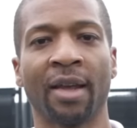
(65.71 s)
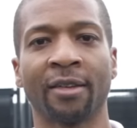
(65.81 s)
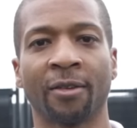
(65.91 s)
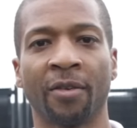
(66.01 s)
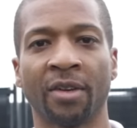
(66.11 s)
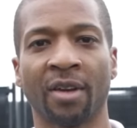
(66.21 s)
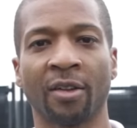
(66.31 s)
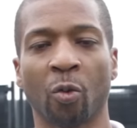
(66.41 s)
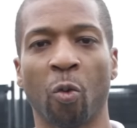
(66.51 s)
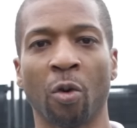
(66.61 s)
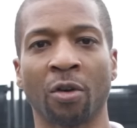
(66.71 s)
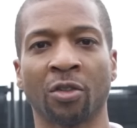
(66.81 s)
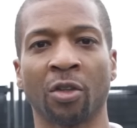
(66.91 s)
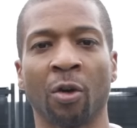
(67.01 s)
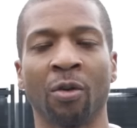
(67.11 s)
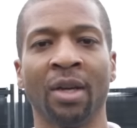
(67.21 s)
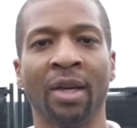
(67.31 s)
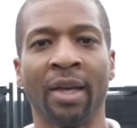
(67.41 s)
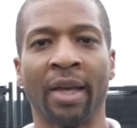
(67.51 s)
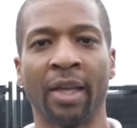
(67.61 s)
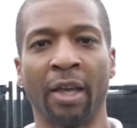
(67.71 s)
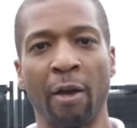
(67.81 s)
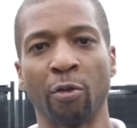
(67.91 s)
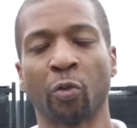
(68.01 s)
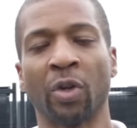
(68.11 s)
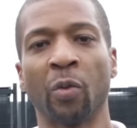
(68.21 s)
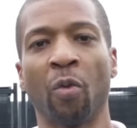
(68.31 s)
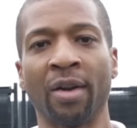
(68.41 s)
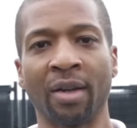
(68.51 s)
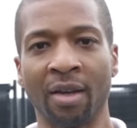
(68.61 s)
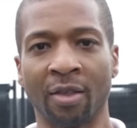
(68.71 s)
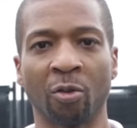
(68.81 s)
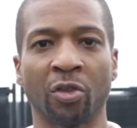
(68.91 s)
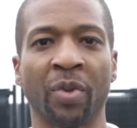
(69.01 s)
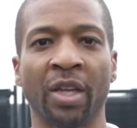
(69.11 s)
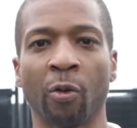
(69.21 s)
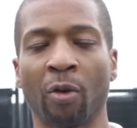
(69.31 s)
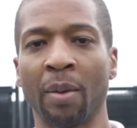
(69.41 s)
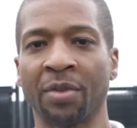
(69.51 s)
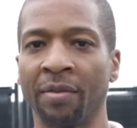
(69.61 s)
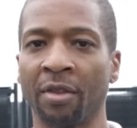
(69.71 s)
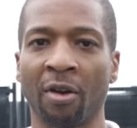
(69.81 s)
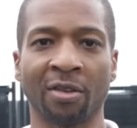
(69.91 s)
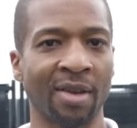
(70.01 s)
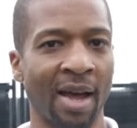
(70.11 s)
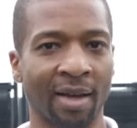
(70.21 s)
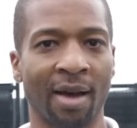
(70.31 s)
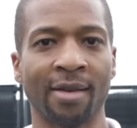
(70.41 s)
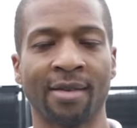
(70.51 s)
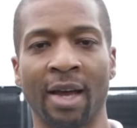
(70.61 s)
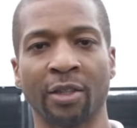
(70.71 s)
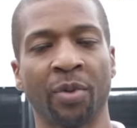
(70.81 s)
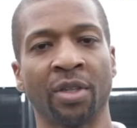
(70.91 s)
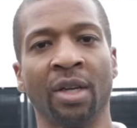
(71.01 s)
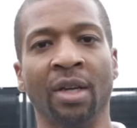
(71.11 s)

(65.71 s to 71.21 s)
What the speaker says: He has to finish out the quarter. So he was really wanting to get through as many reps, even though there's not contacts, but